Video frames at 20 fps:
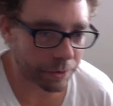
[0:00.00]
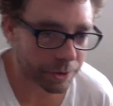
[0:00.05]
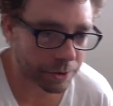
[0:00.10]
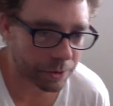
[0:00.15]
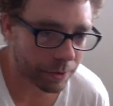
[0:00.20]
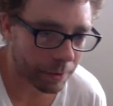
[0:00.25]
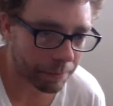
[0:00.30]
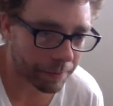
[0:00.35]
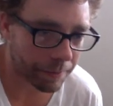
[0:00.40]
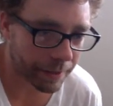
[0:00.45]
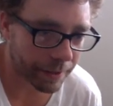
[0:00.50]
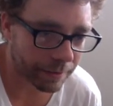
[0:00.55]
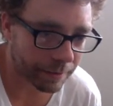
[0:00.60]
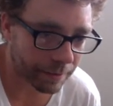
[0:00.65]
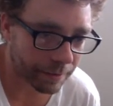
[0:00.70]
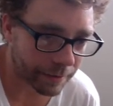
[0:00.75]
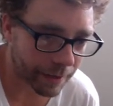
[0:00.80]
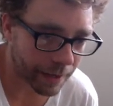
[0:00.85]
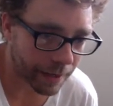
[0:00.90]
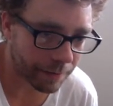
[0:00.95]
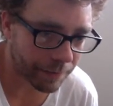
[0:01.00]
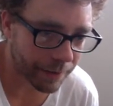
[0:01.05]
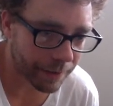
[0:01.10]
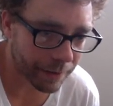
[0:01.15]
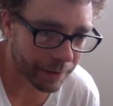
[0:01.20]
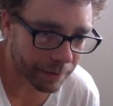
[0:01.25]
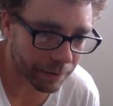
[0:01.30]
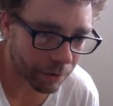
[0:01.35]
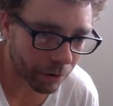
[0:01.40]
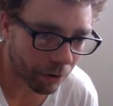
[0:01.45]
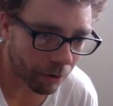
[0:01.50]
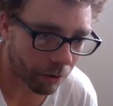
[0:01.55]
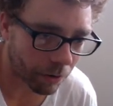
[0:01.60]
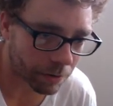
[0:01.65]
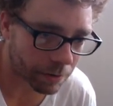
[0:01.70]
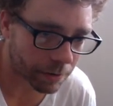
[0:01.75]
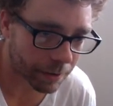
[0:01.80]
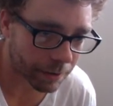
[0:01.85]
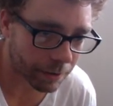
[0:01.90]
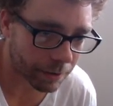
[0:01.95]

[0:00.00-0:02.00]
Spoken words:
Due up is David Dahl,